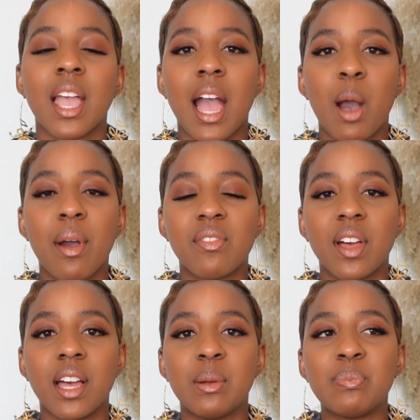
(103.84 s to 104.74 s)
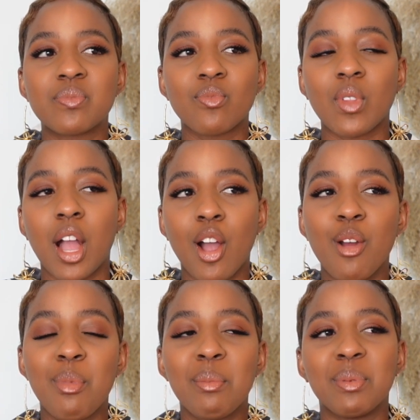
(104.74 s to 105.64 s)
However, I
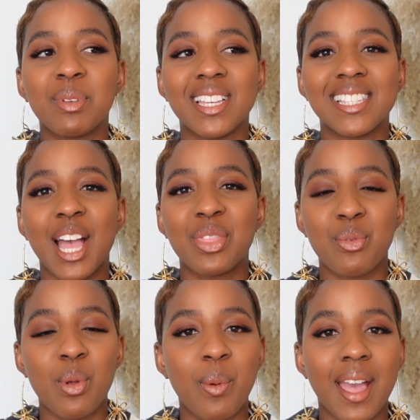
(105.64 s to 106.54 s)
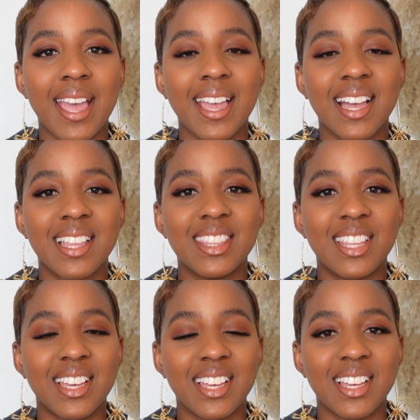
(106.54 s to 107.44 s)
can't remember because I threw away
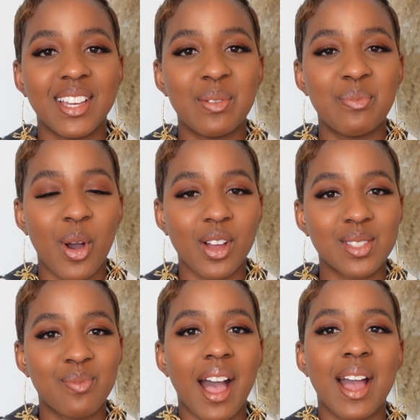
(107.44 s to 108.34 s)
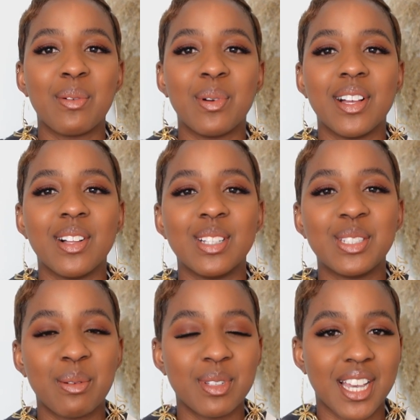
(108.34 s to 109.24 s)
the box, but I will
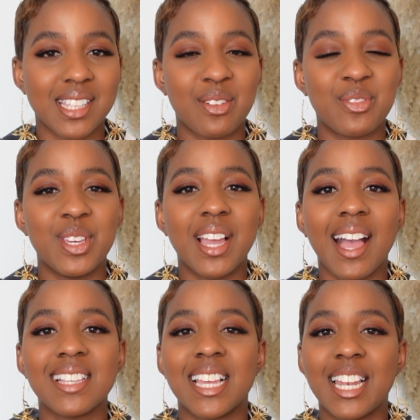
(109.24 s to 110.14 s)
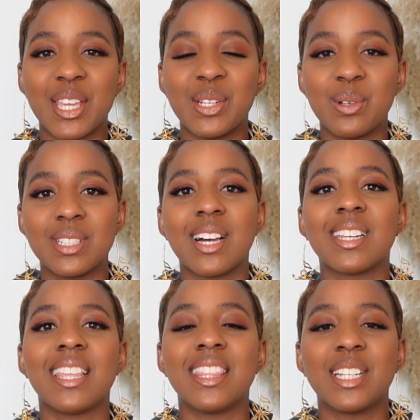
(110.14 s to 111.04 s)
double check that for you guys and let you know
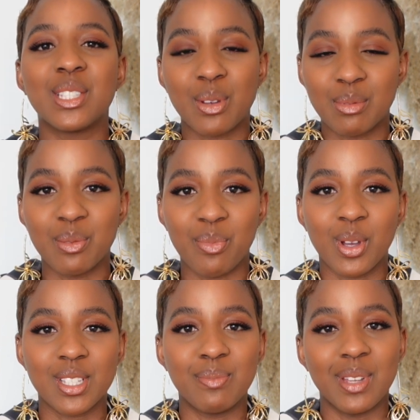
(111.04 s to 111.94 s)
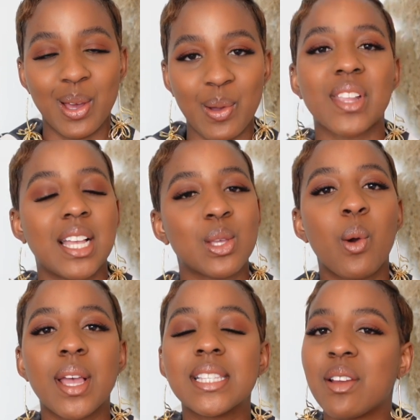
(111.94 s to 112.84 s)
down in the description box below. As
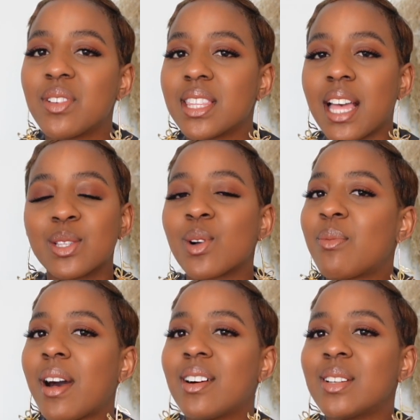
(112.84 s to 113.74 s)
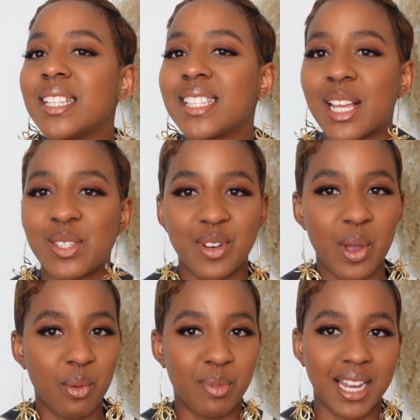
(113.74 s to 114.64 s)
always, everything that I talk about in today's
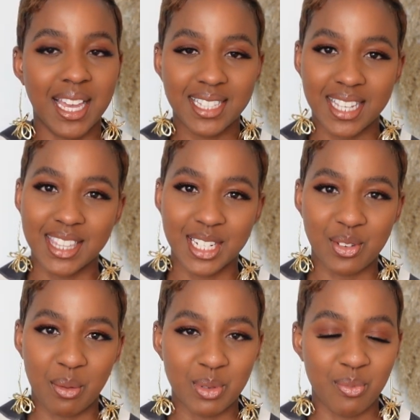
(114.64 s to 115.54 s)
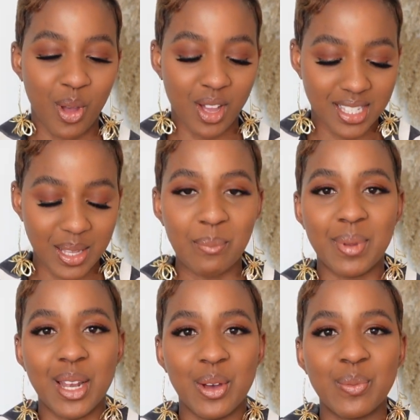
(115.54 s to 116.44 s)
video will be linked in the description box
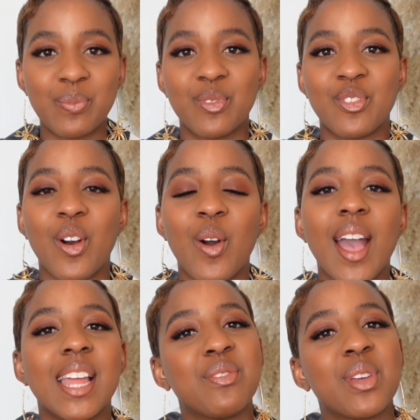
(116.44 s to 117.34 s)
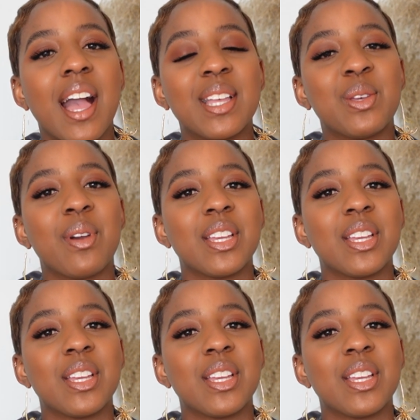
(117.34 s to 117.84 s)
below for any of you guys who are